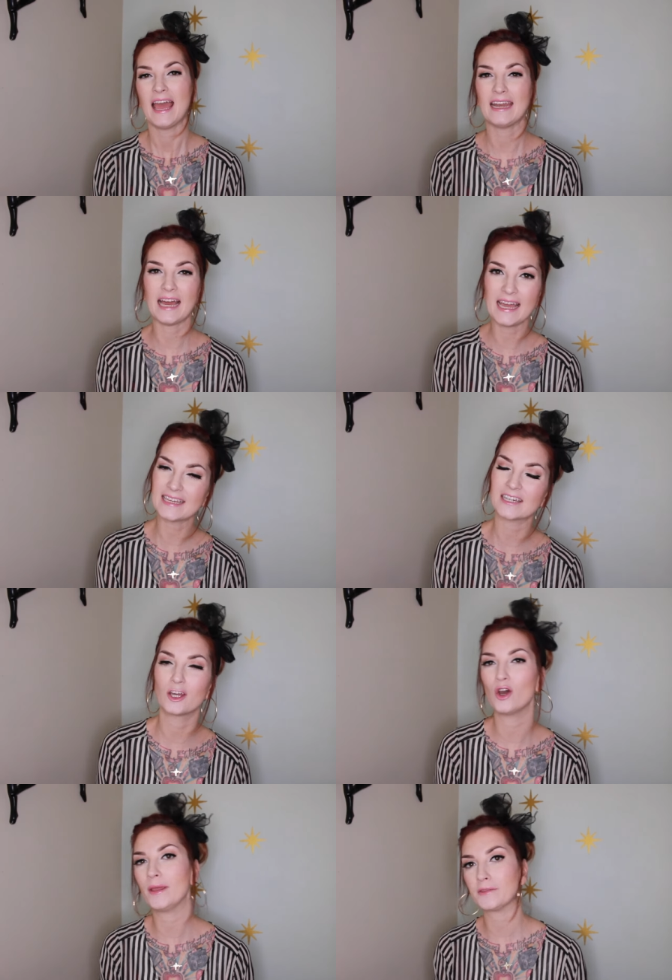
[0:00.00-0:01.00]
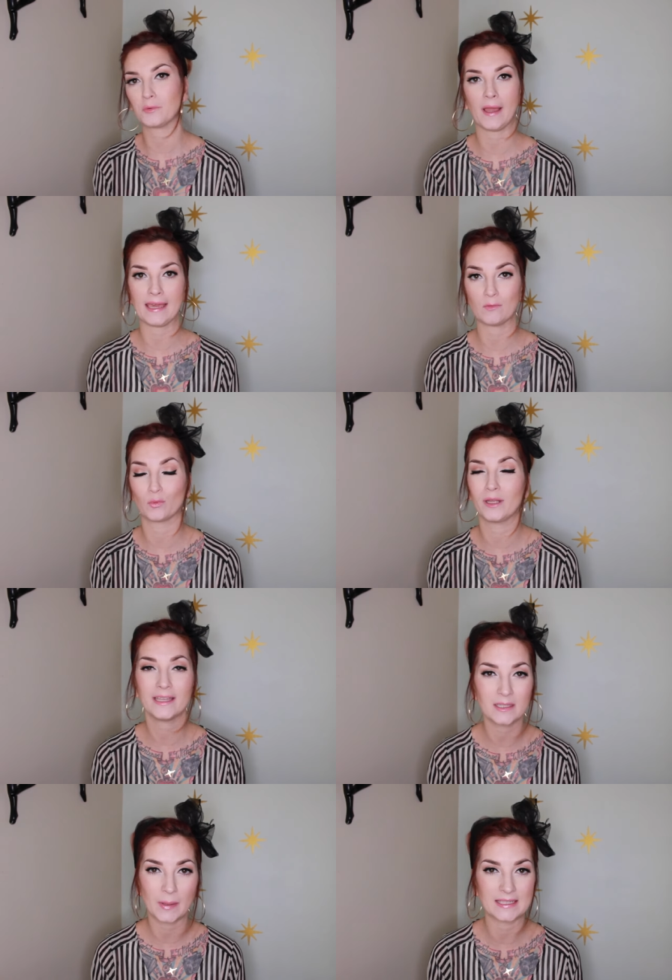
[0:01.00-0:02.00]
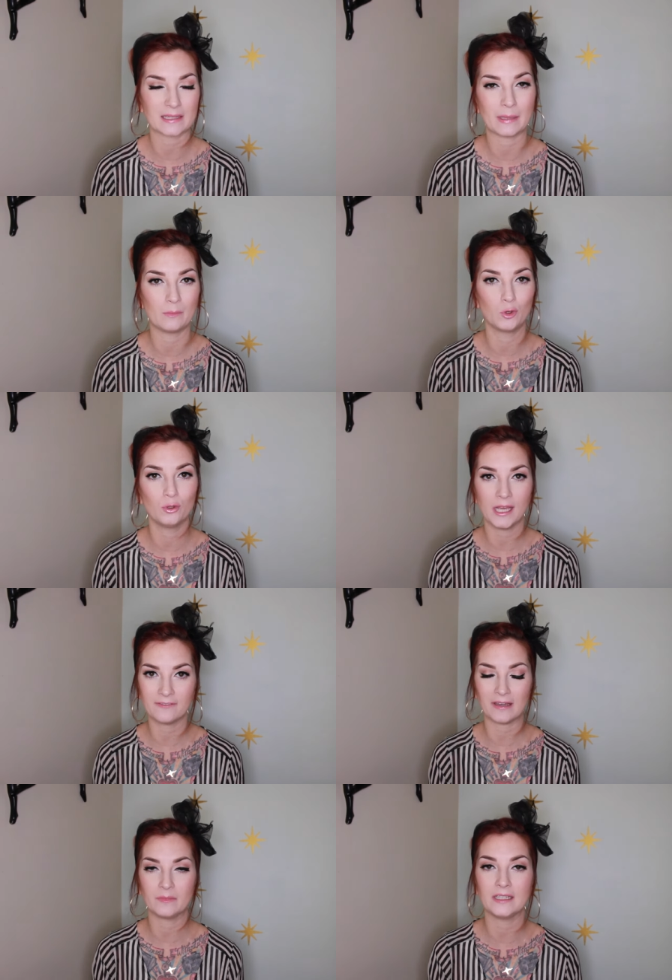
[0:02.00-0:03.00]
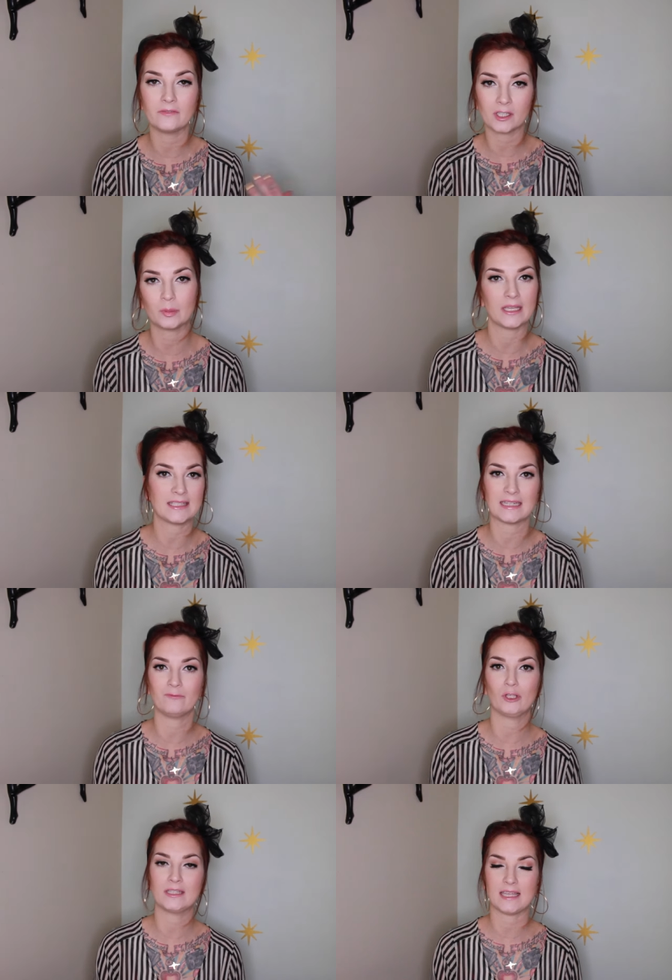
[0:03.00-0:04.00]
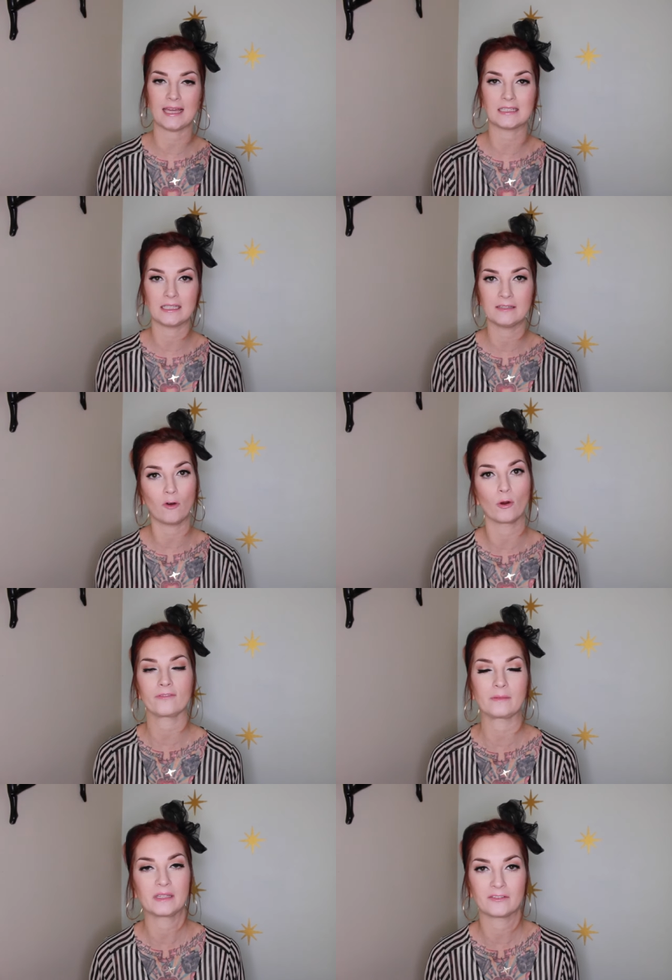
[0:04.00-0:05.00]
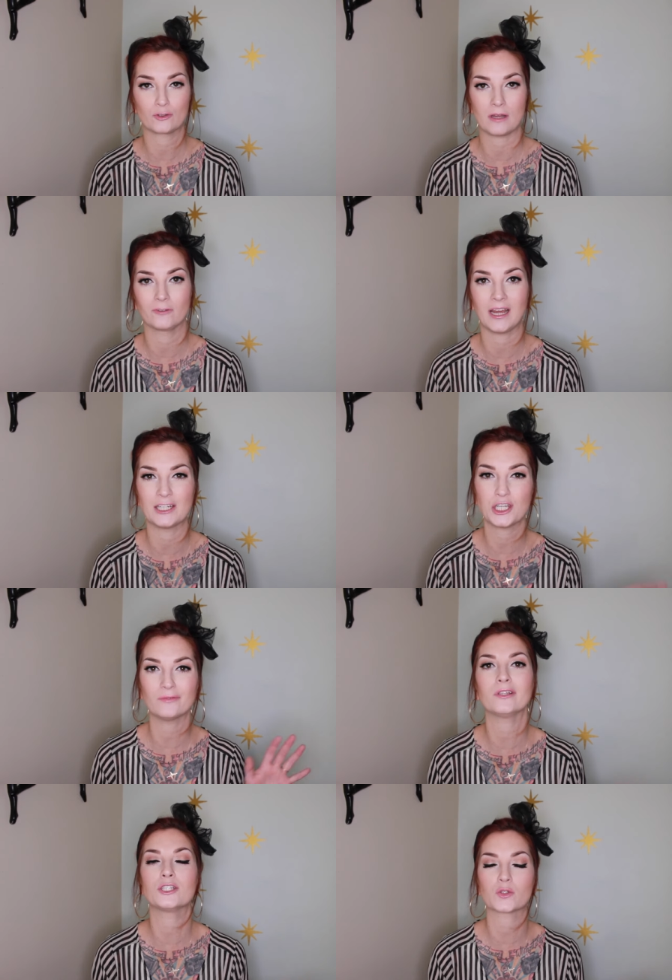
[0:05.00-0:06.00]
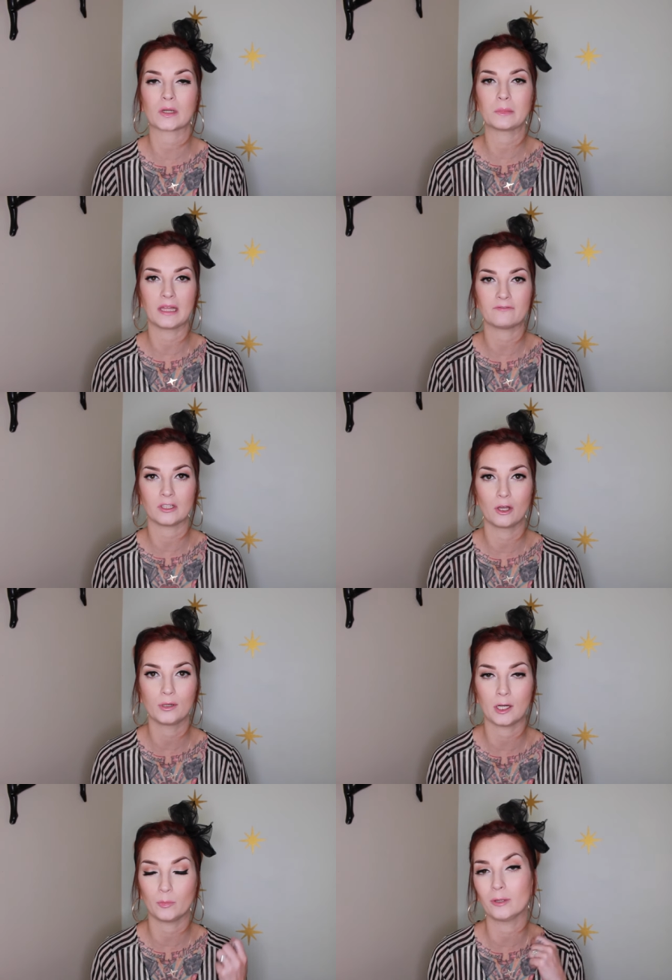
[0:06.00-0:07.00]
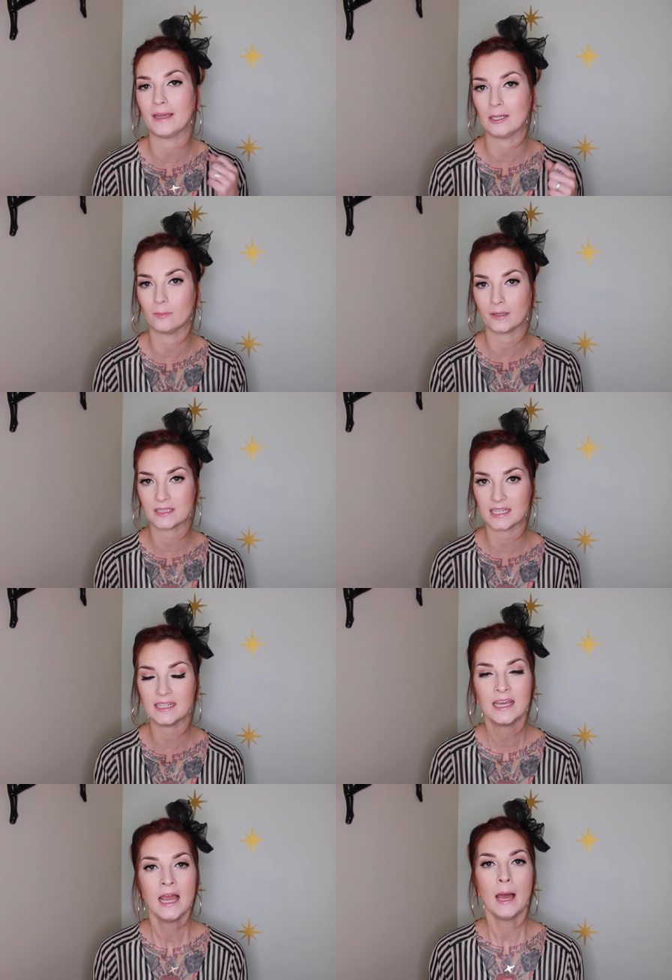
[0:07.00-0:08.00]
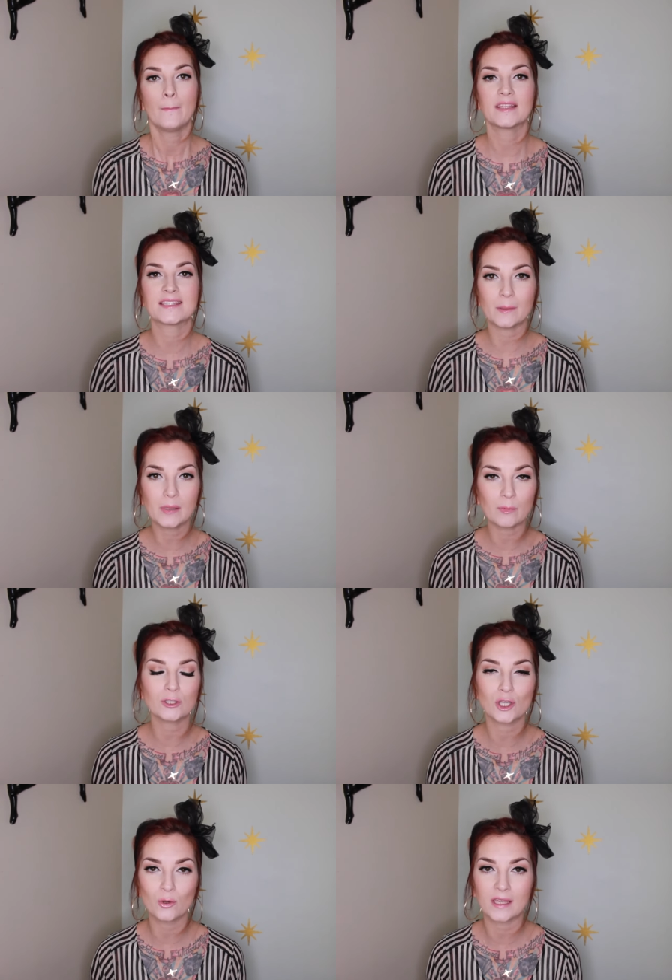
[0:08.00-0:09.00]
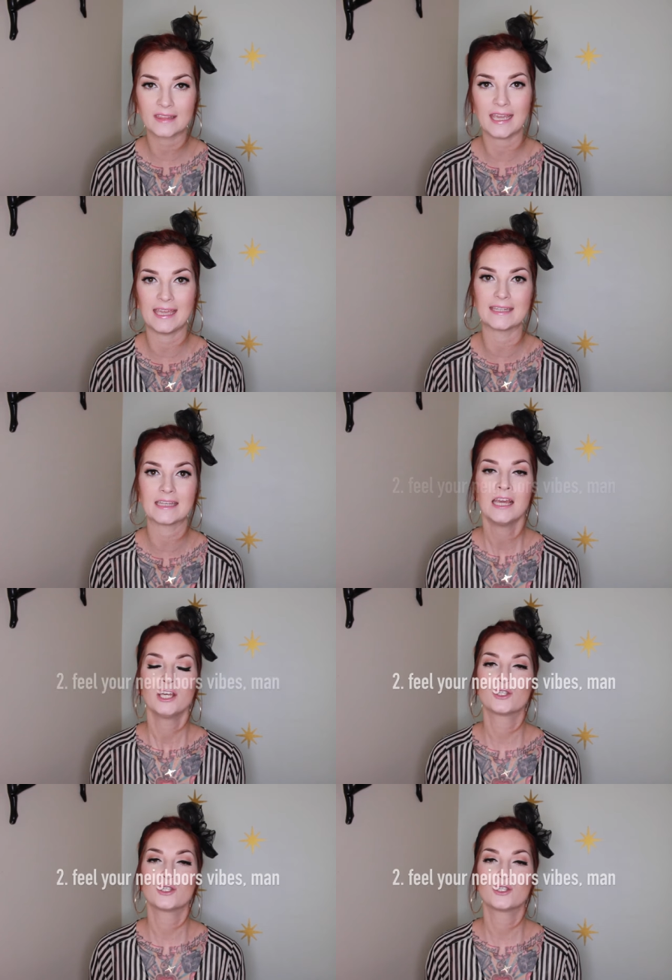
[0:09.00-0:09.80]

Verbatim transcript: And I can go either way. It really depends on my mood. If I'm leaving a place that I'm really sad to leave or if I'm leaving Trevor, I generally just want to be left alone and I'll put my earbuds in. But some people don't get the hint.